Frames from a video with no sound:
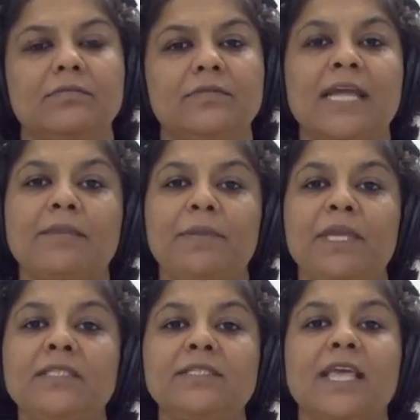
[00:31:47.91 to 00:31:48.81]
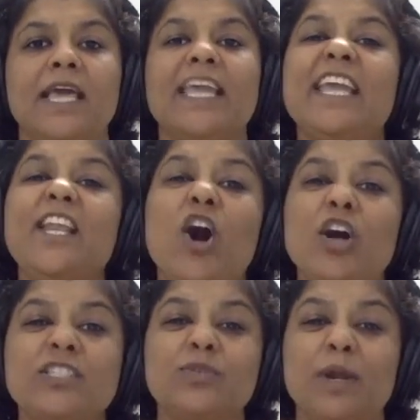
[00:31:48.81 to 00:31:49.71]
That means he
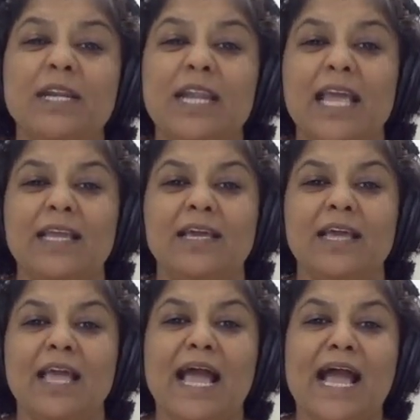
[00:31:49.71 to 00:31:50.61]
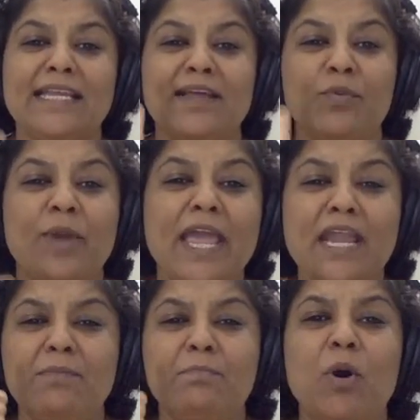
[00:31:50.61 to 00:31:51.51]
lost one leg and a
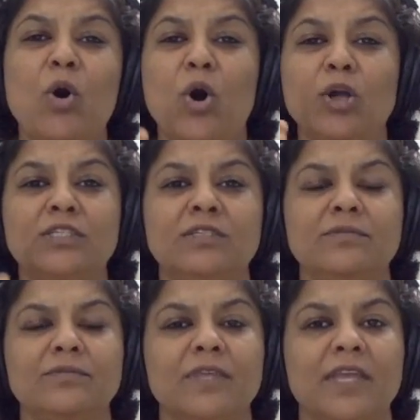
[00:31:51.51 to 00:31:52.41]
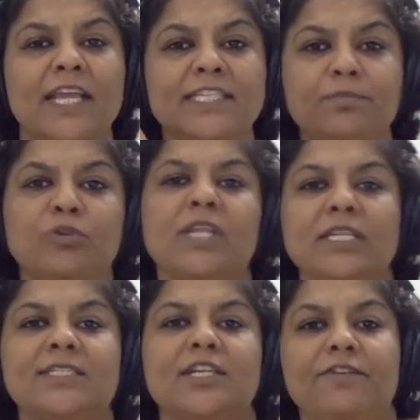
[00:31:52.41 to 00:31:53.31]
whale bone is put
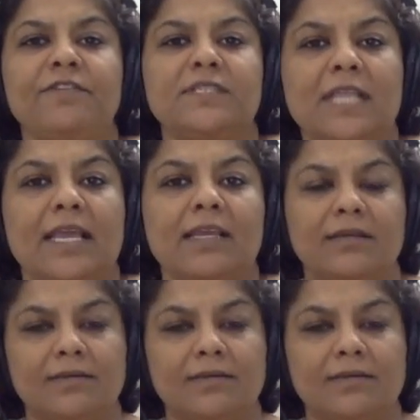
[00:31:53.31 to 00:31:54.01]
instead of his leg.